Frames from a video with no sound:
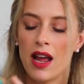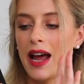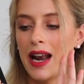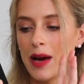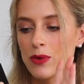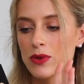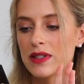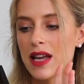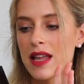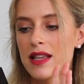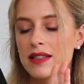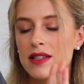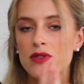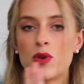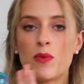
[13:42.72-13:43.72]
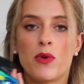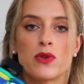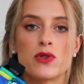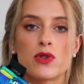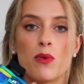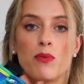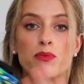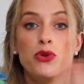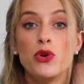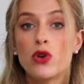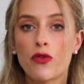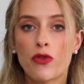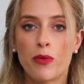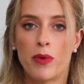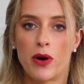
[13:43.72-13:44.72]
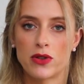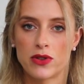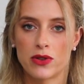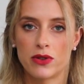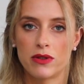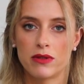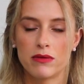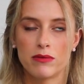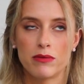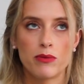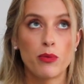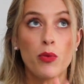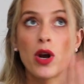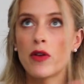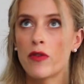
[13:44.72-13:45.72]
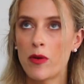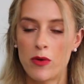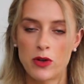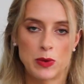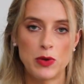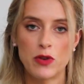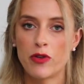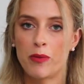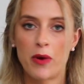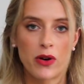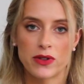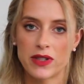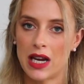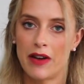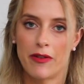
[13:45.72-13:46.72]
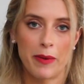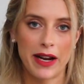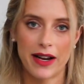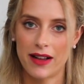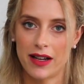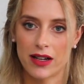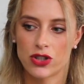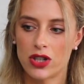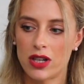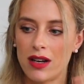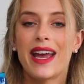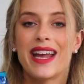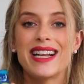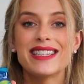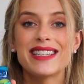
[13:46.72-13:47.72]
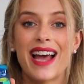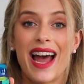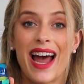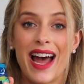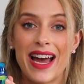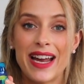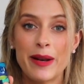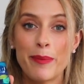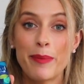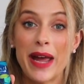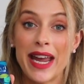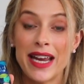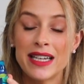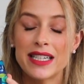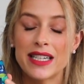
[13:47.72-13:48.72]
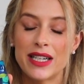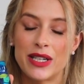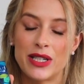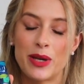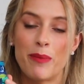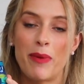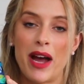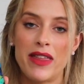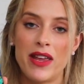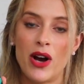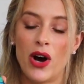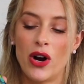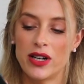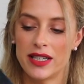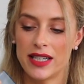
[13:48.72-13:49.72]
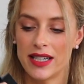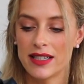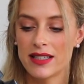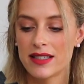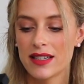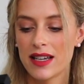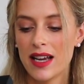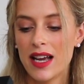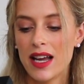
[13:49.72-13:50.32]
And I will say this is the most beautiful bottle, one of the most beautiful bottles I have in my collection. It is hand painted by the artist.